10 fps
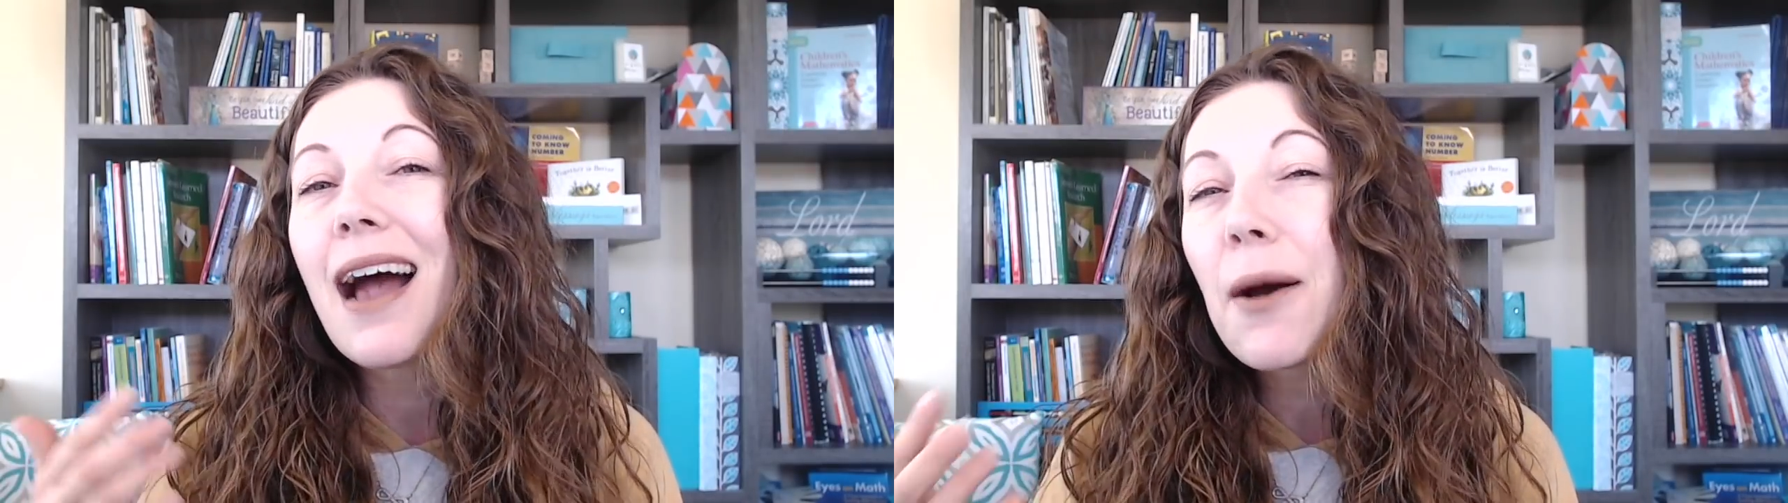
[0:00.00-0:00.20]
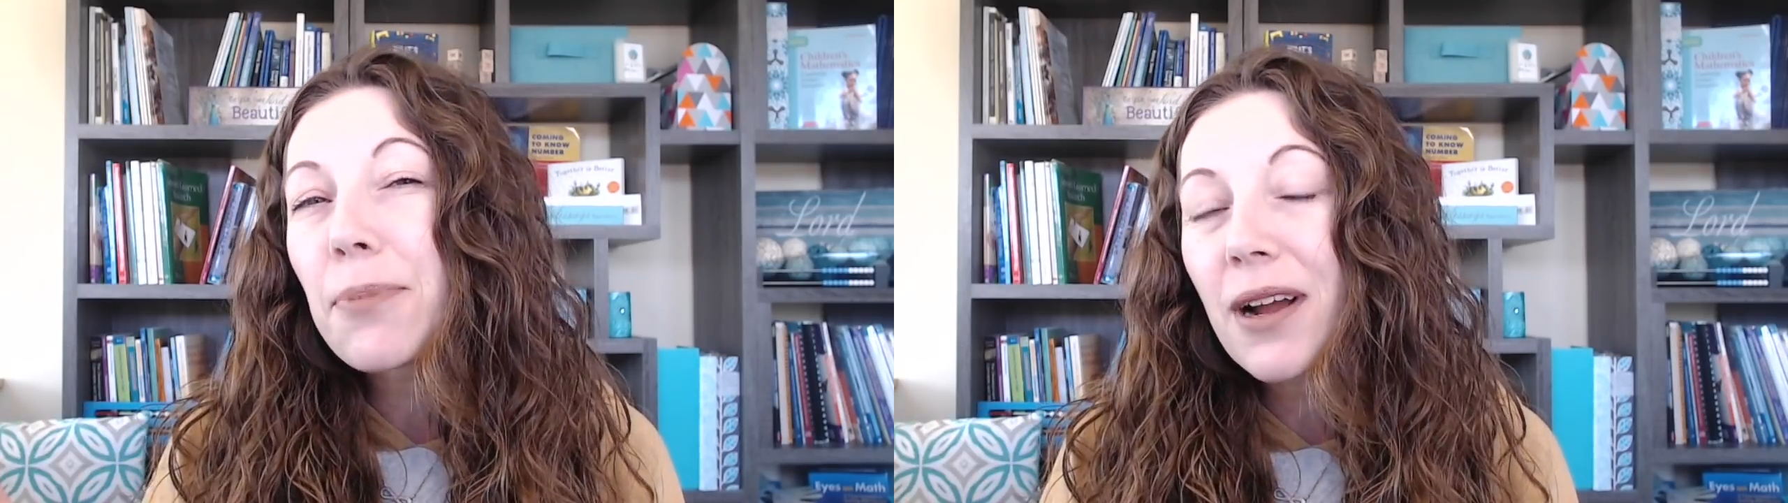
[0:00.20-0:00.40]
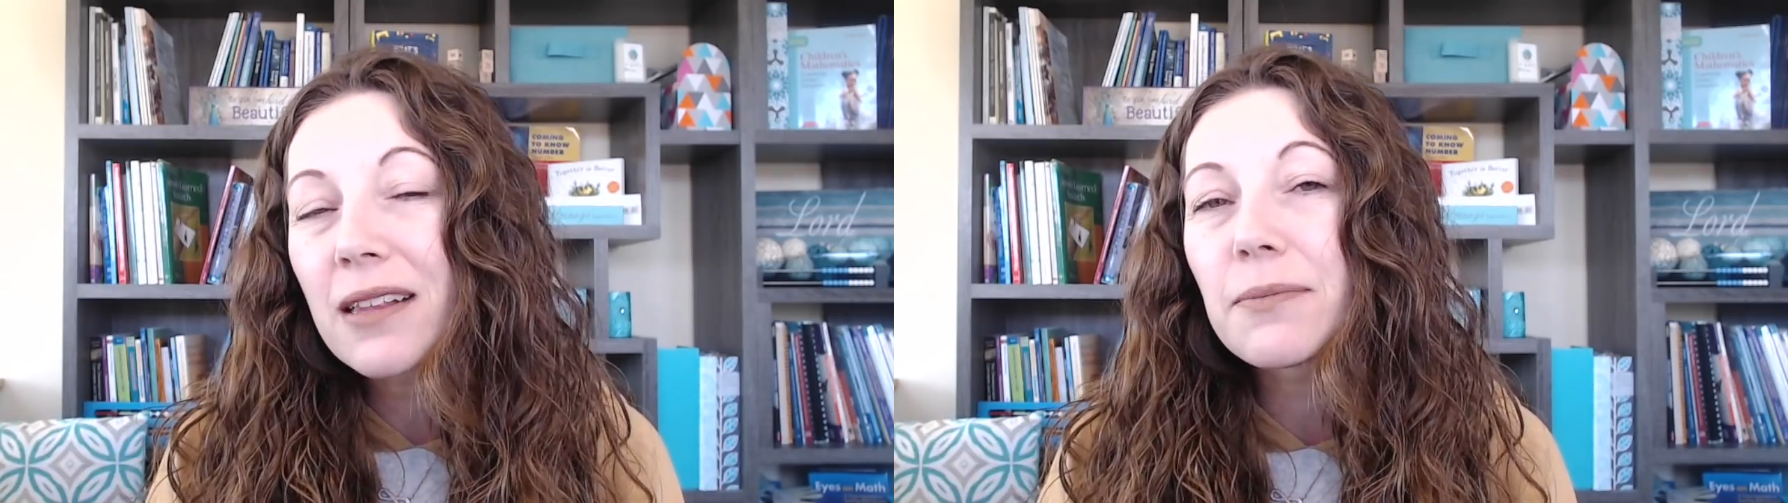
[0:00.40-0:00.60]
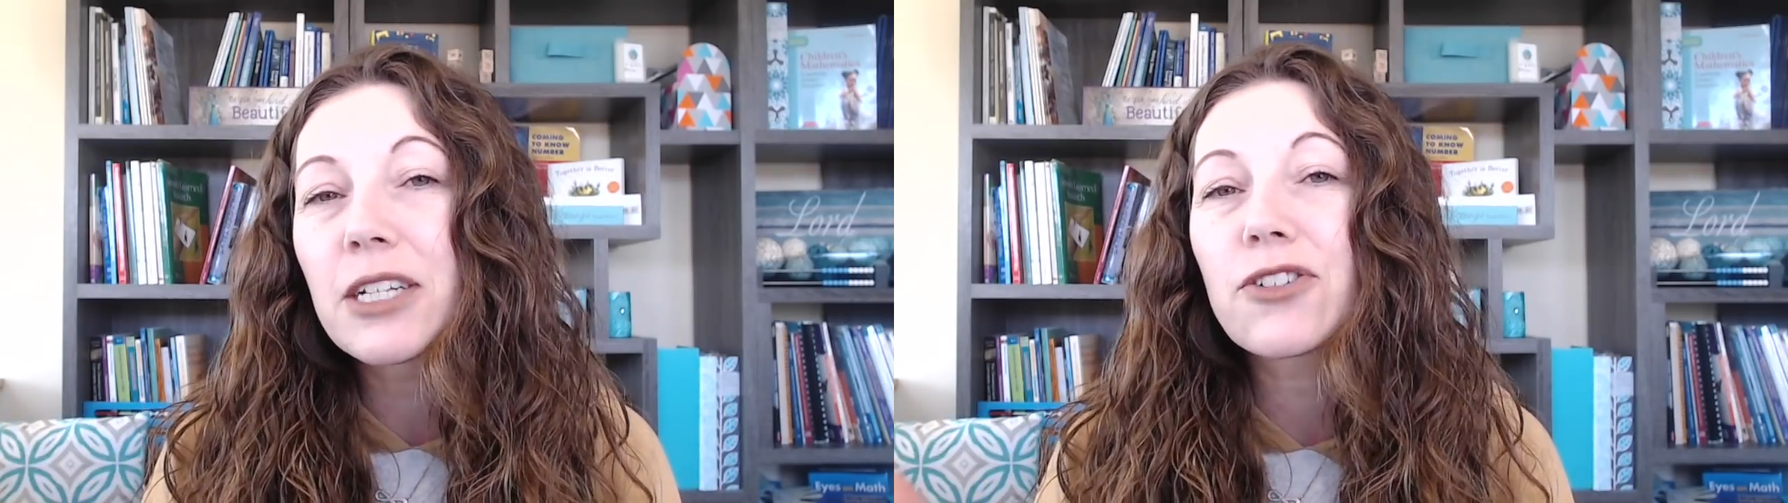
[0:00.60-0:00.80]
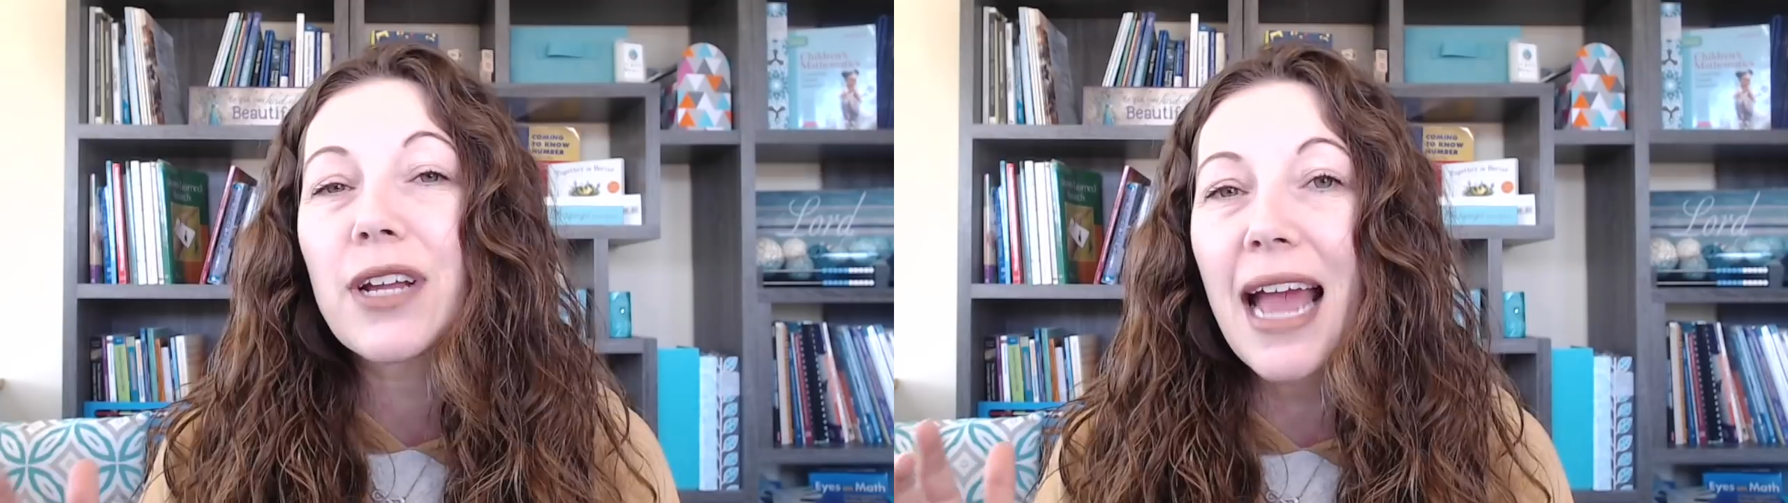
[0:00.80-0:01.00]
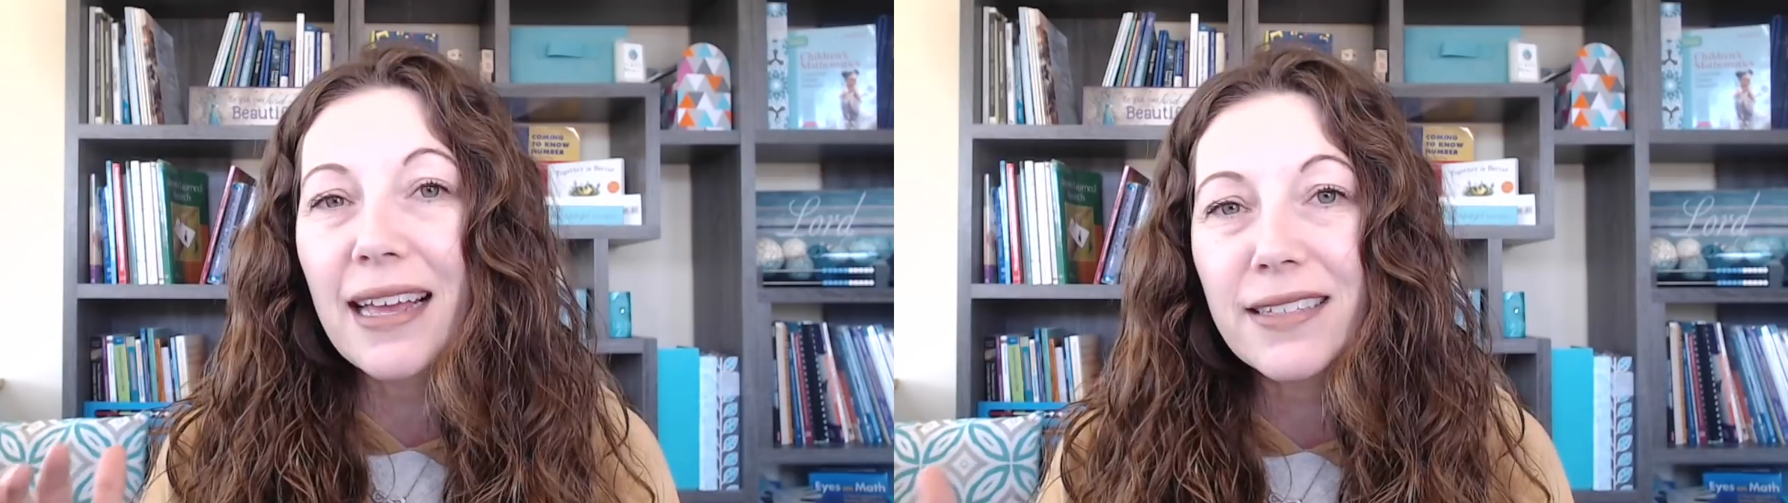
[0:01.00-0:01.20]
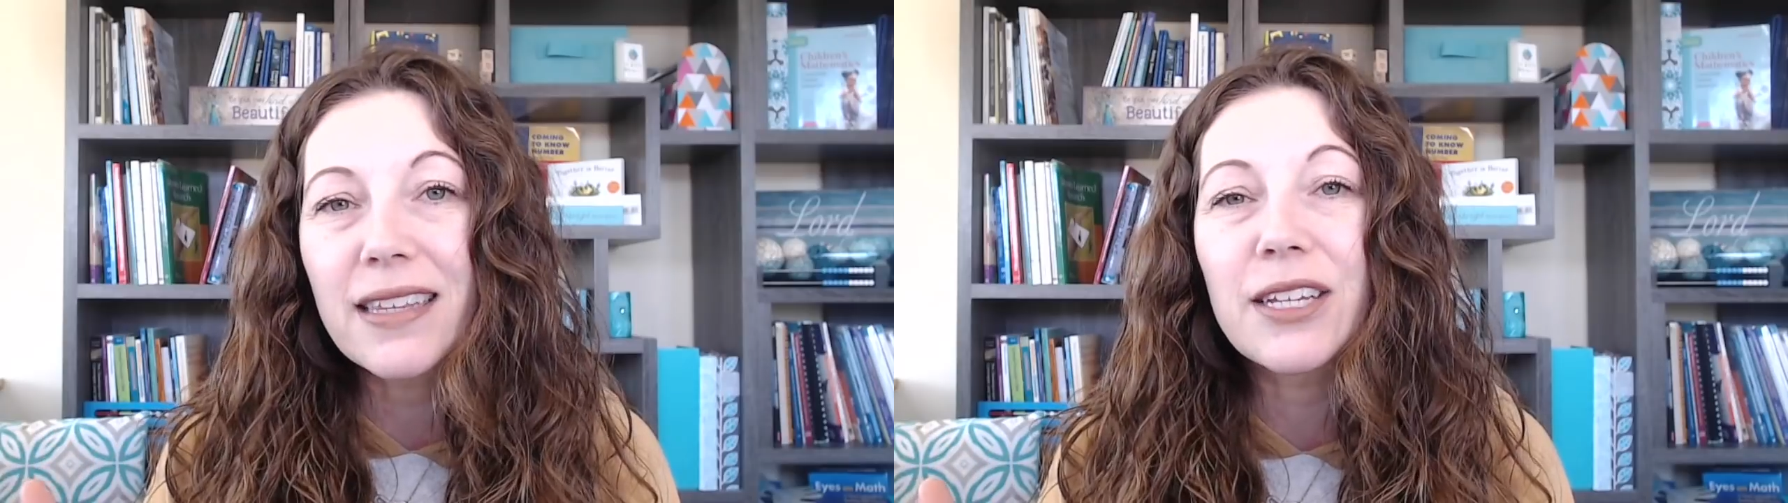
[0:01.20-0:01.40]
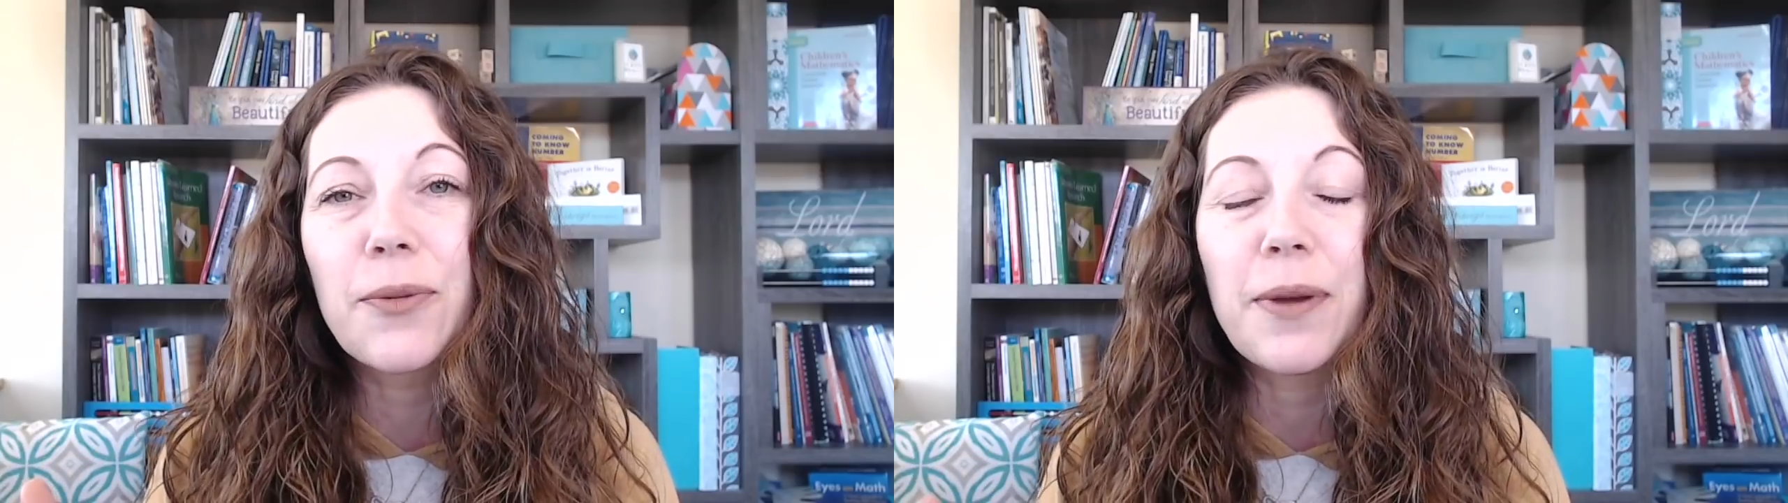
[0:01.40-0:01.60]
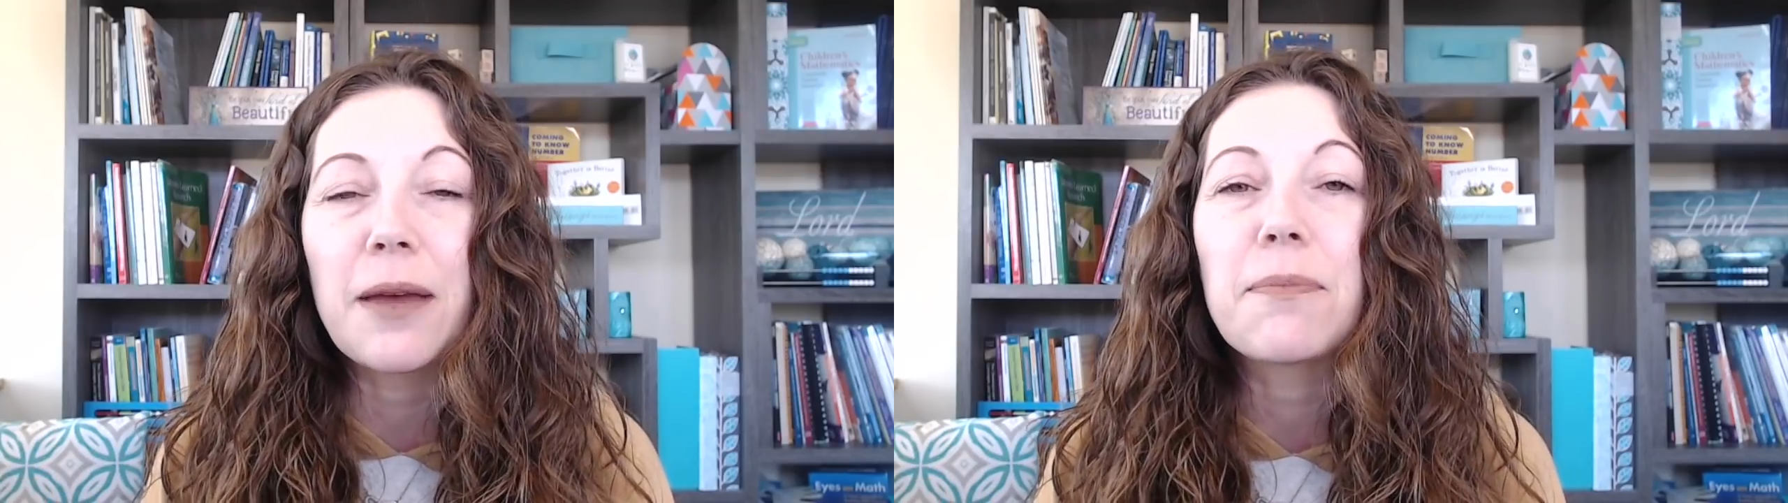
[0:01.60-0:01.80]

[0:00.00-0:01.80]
Upper elementary has a little bit,